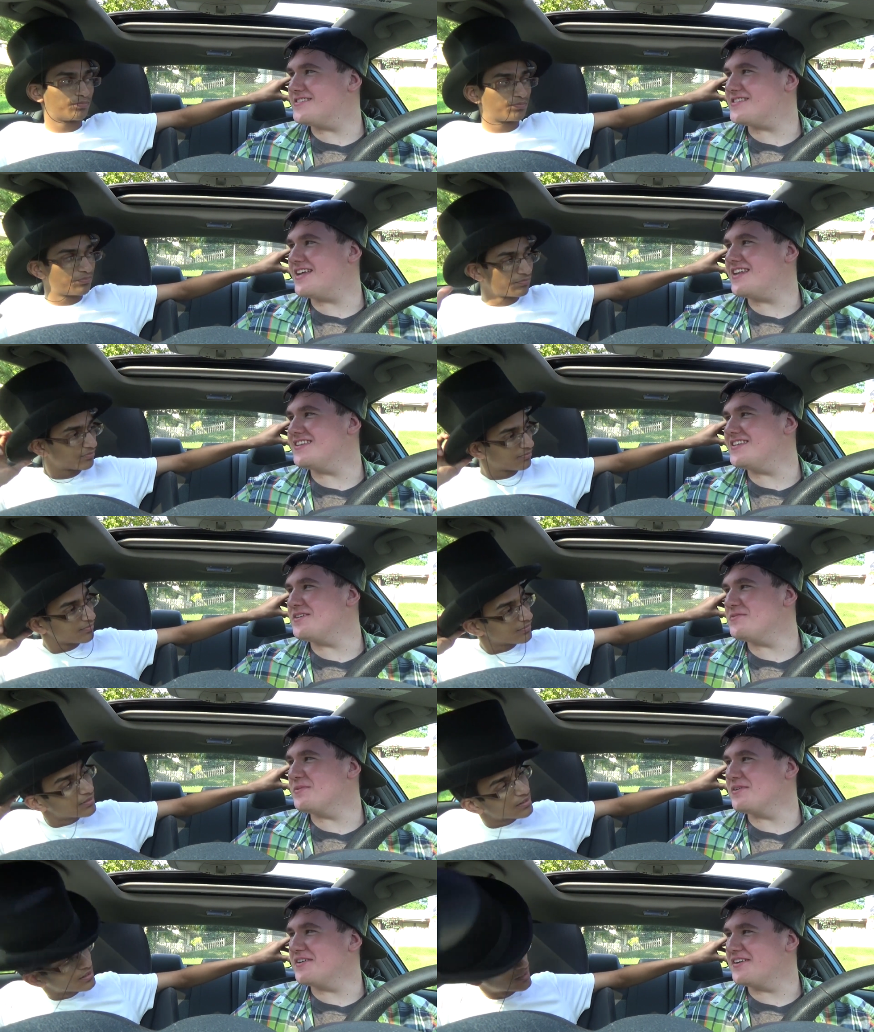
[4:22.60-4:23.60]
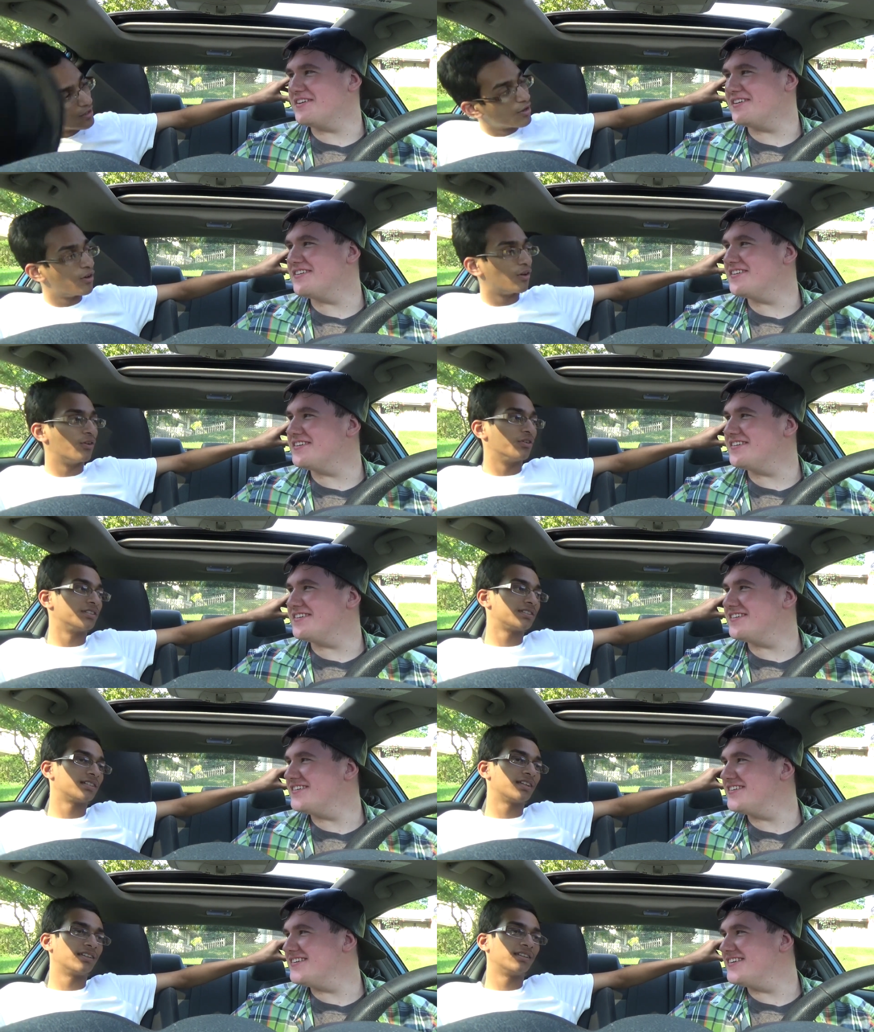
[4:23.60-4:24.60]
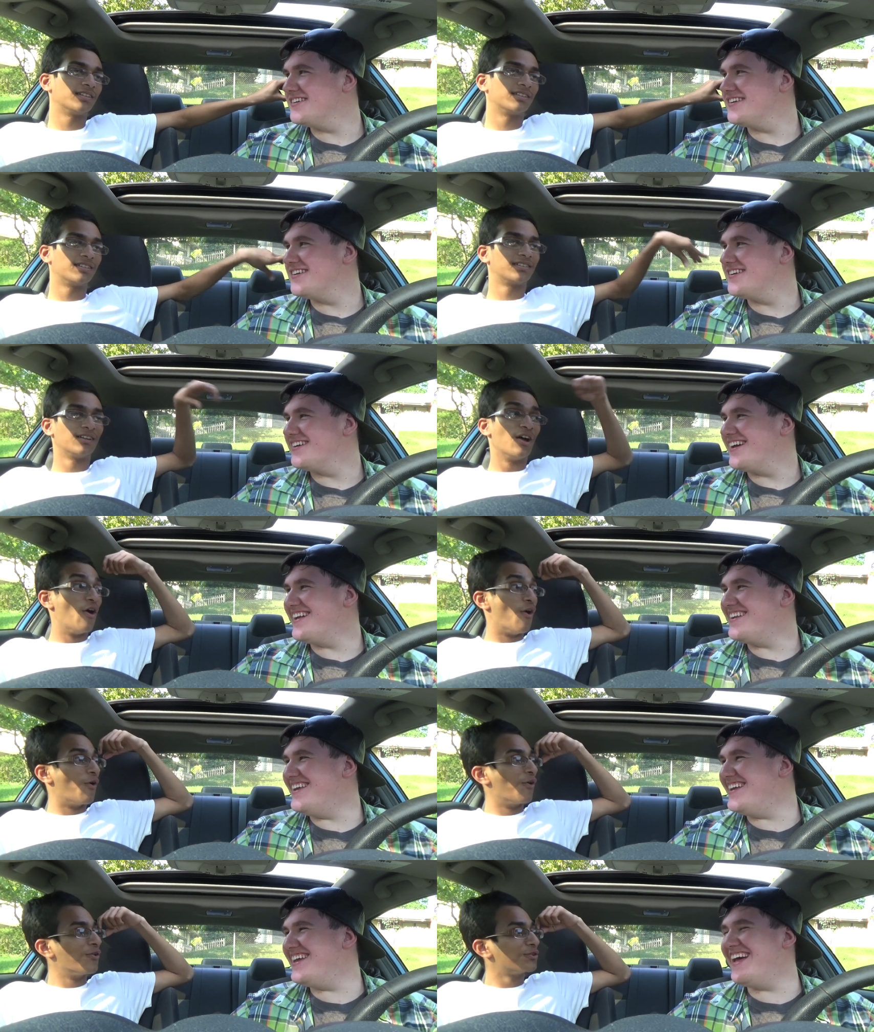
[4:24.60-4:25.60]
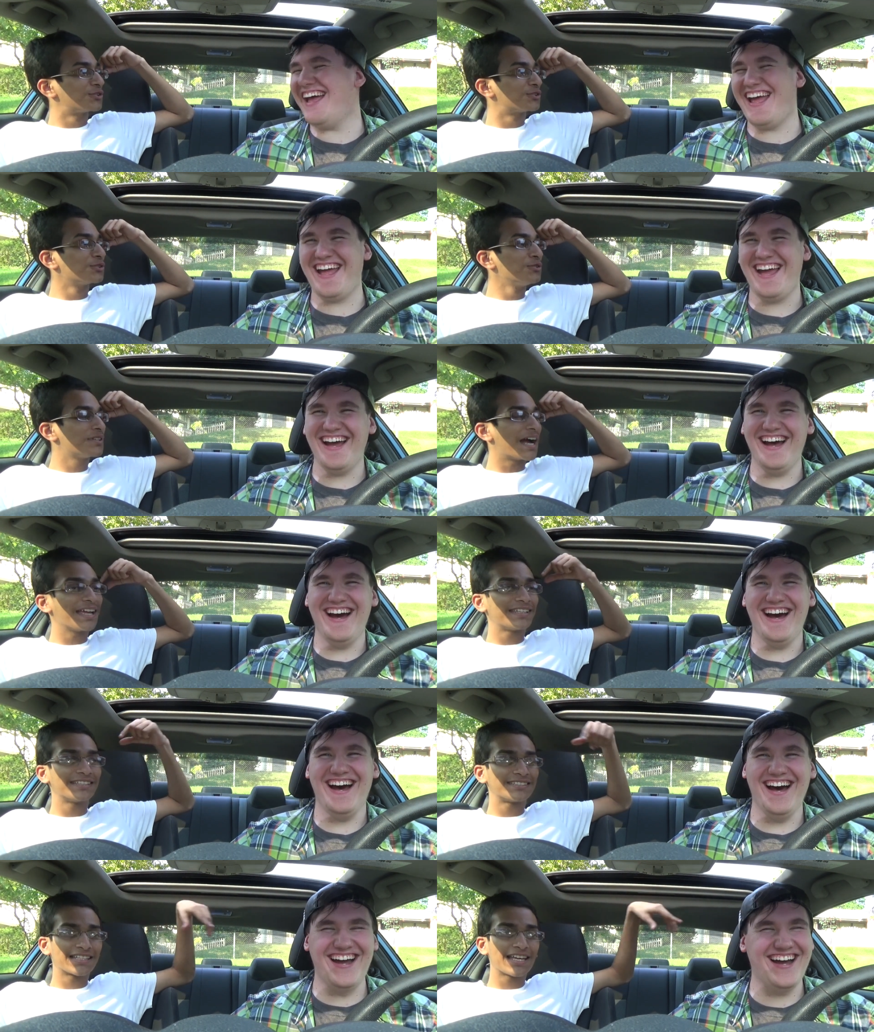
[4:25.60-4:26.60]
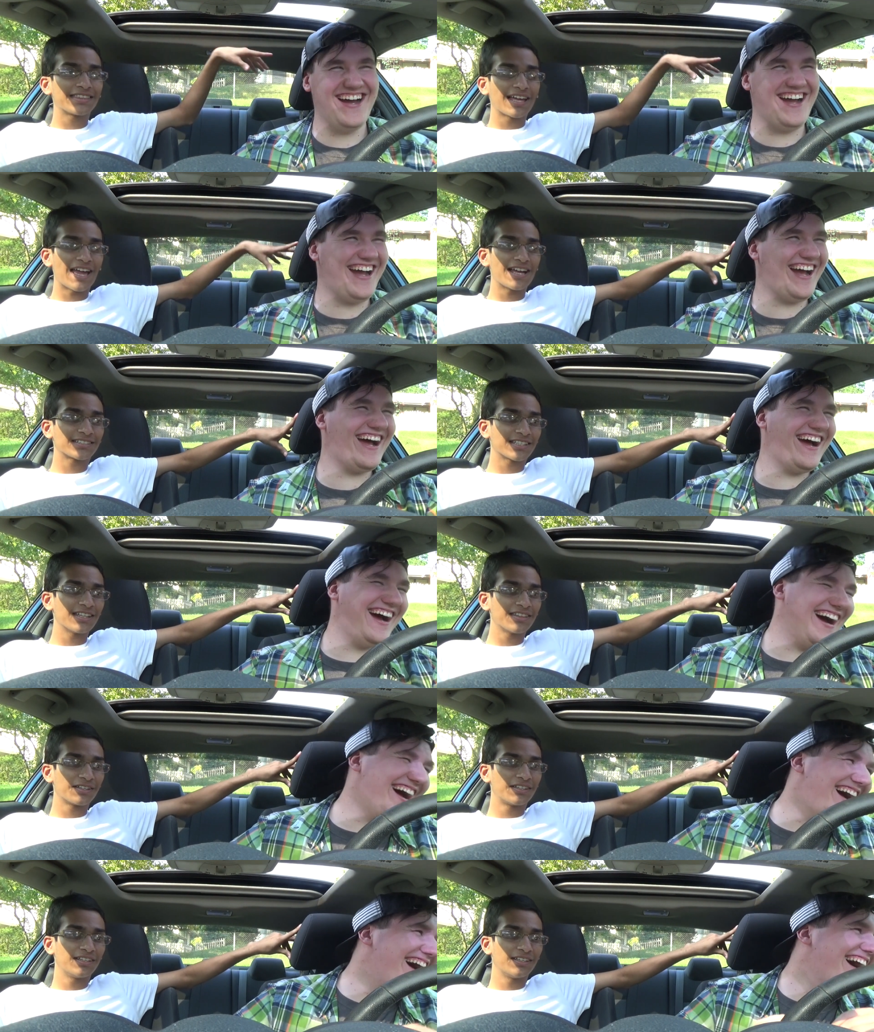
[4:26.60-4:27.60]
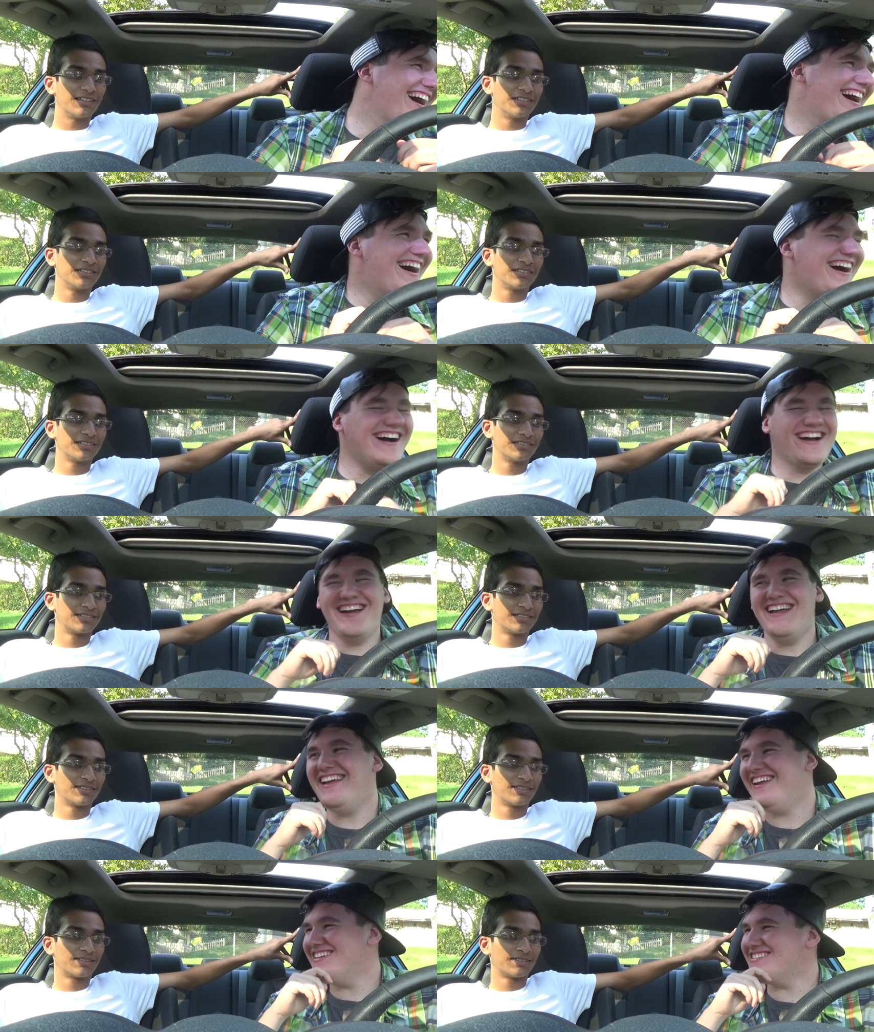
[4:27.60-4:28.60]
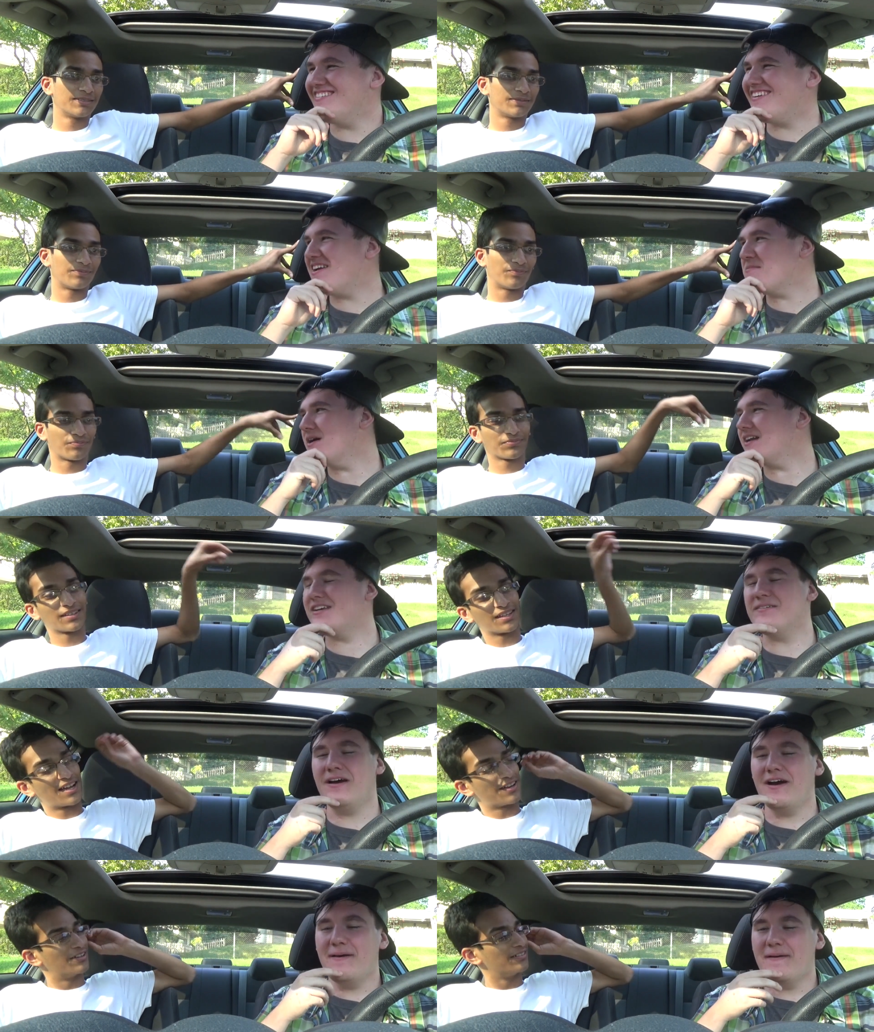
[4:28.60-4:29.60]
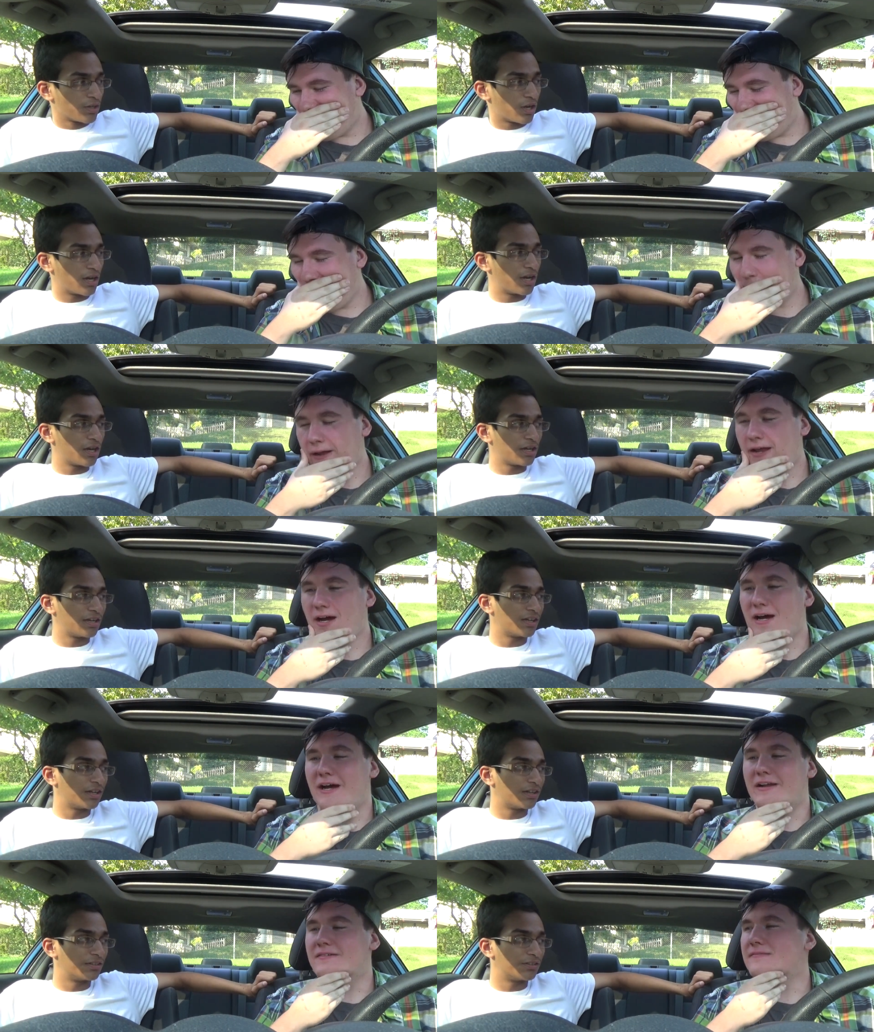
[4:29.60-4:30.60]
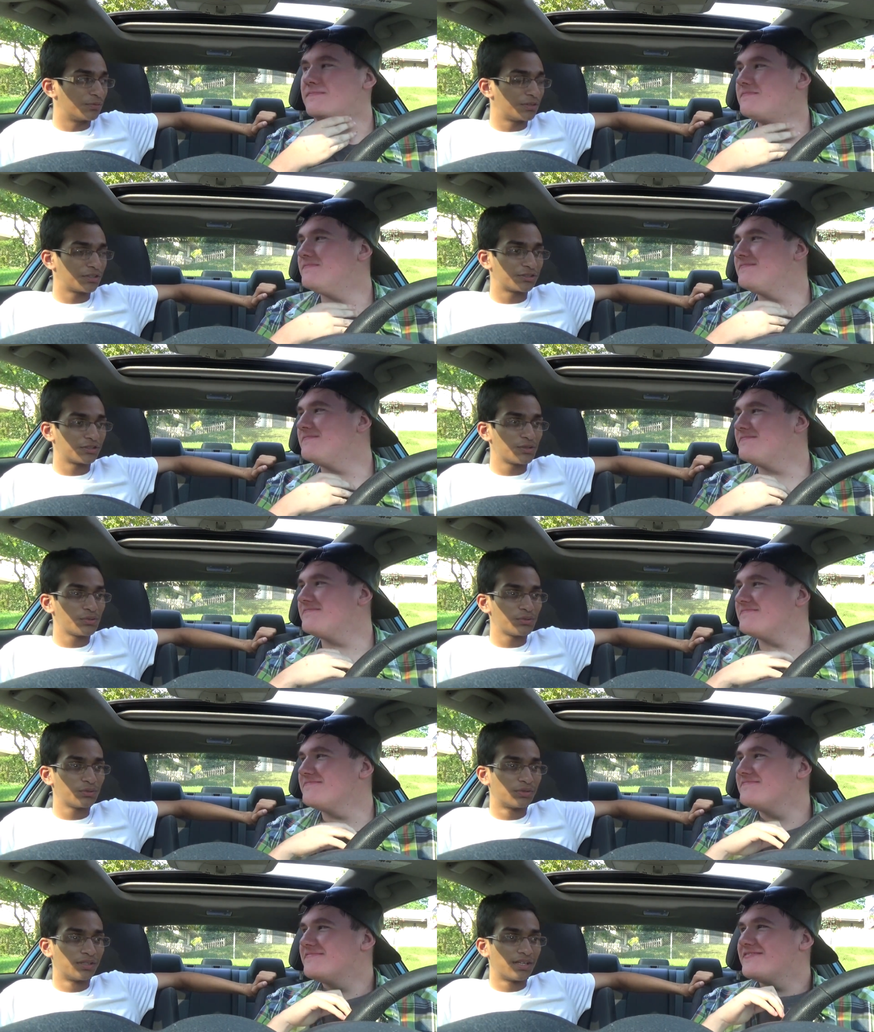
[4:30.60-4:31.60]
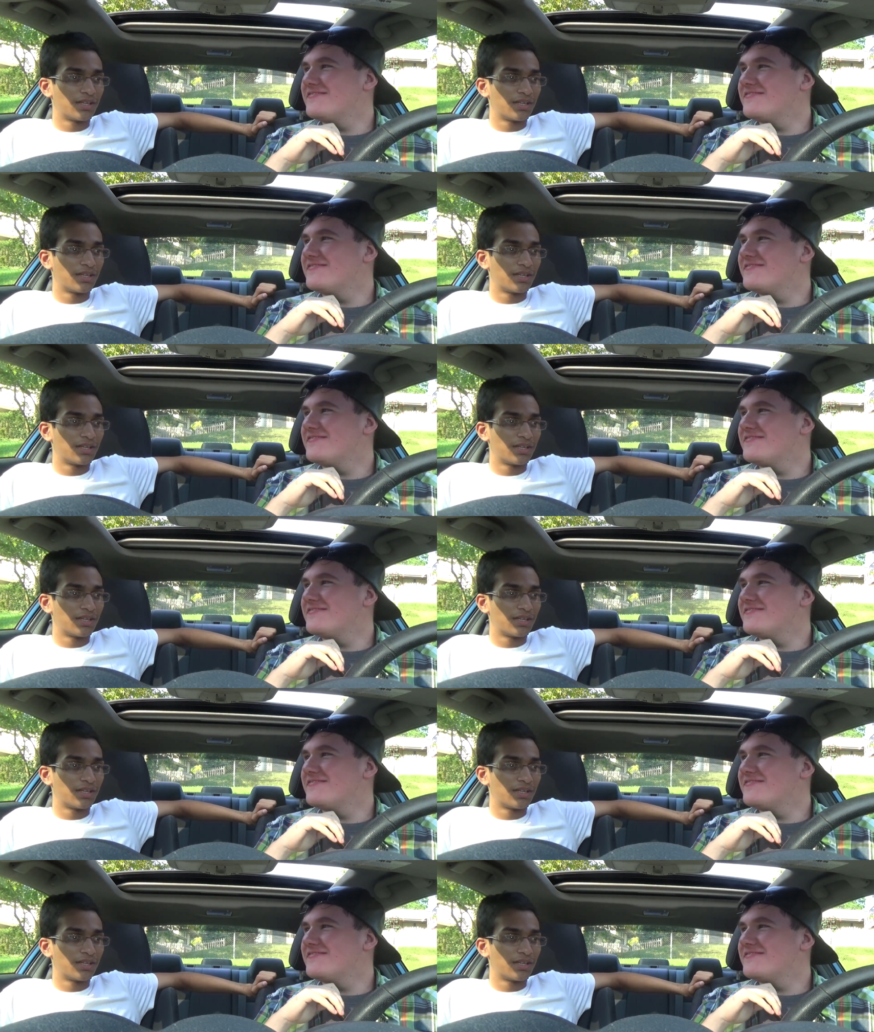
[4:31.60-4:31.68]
Speaker 1: You said a D word. Oh shit, I did. And oh shoot, I just said the S and the D.
Speaker 2: It's okay, buddy. I know.
Speaker 1: Oh my god. Uh, we're so